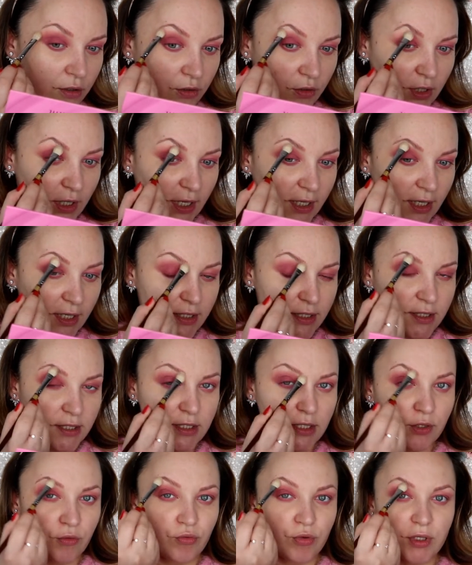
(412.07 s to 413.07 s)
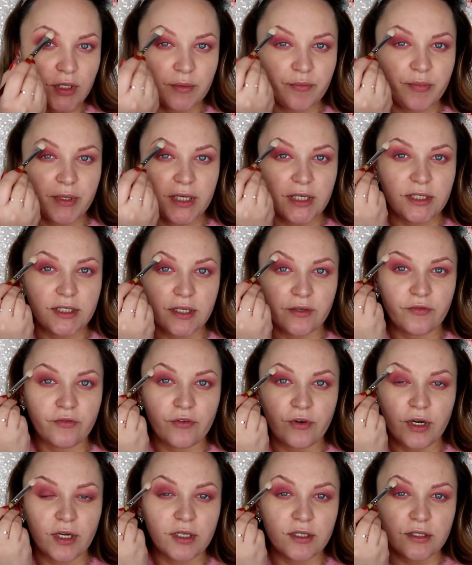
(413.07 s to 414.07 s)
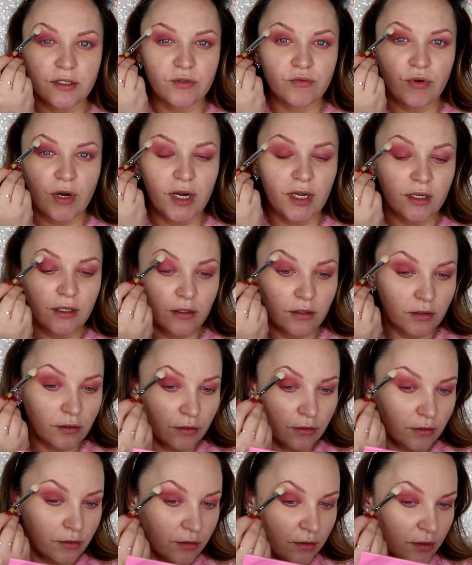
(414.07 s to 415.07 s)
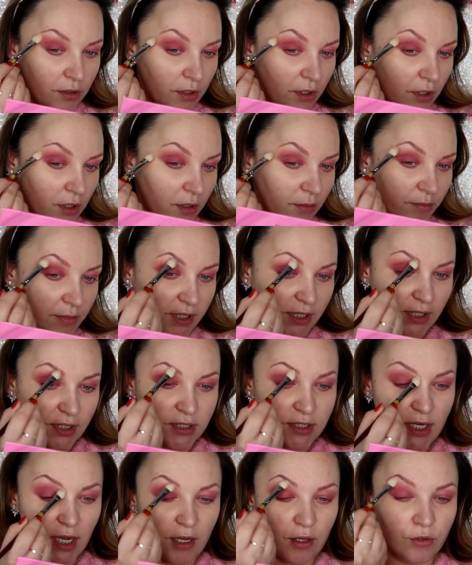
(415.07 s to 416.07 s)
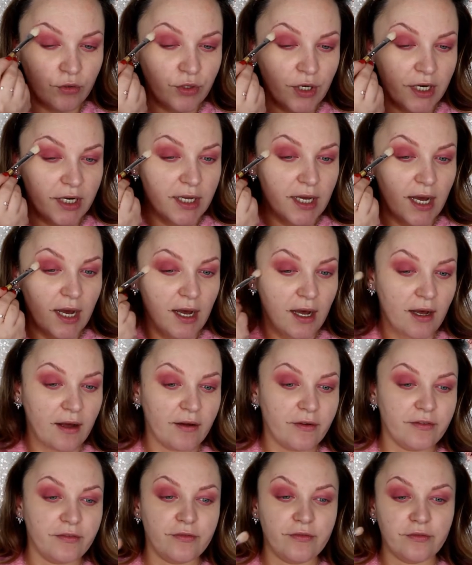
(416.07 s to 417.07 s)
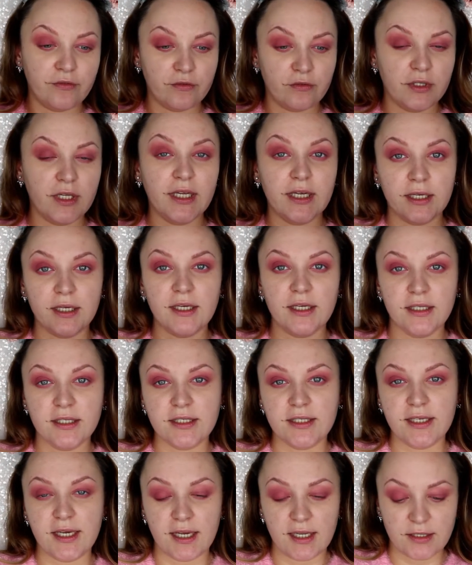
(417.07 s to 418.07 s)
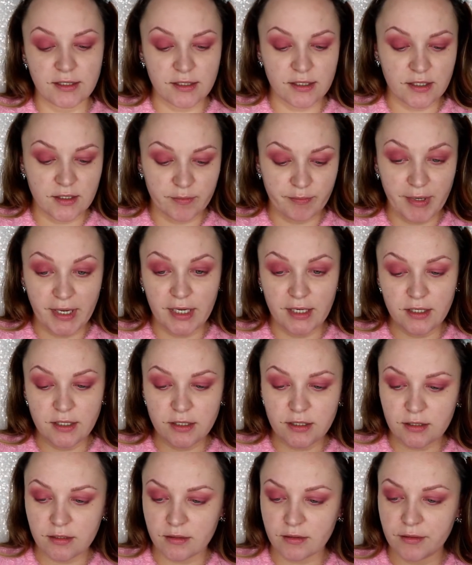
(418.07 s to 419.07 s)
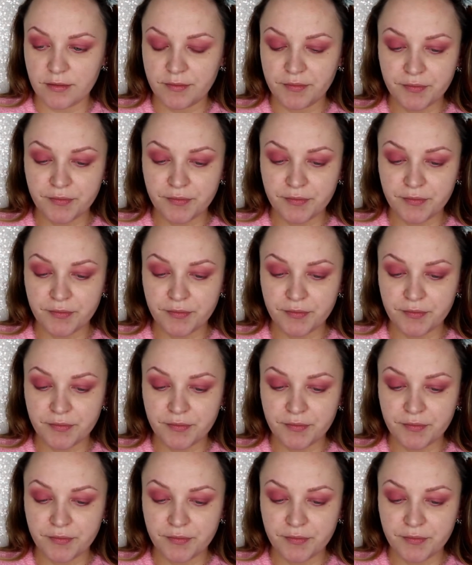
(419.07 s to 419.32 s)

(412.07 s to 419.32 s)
You cannot see really big difference, right? Because I already have like intense base.